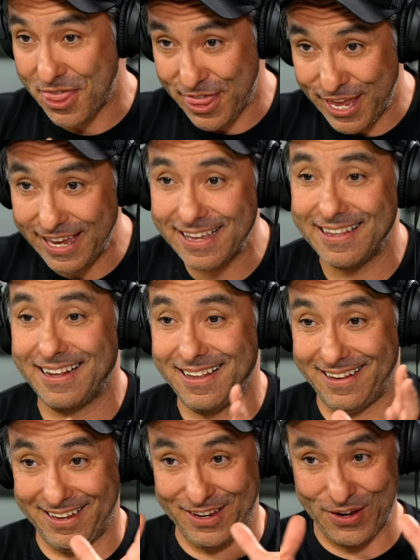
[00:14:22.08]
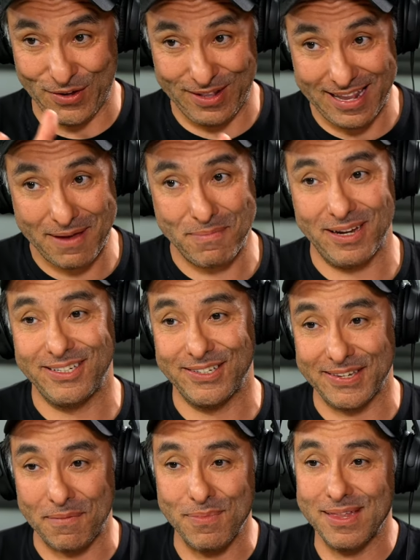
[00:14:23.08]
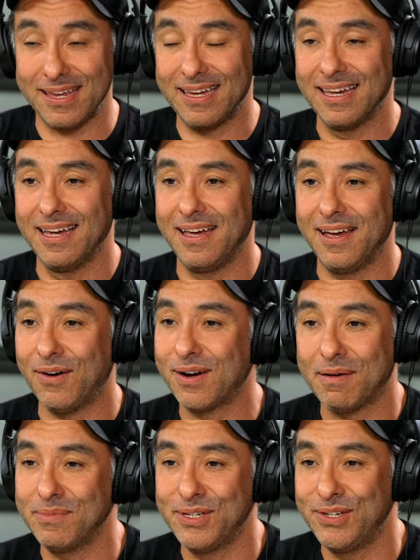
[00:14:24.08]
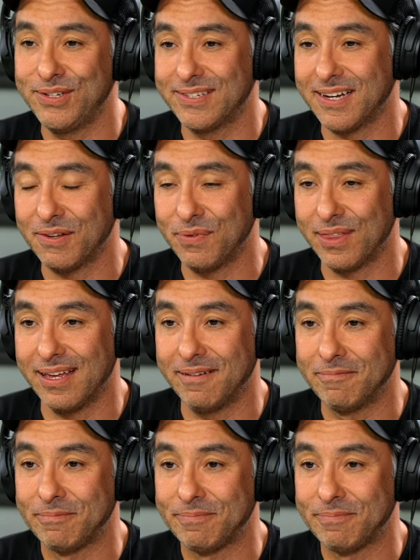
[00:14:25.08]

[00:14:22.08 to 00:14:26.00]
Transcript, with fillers: think that it could damage something? How come did you start with that?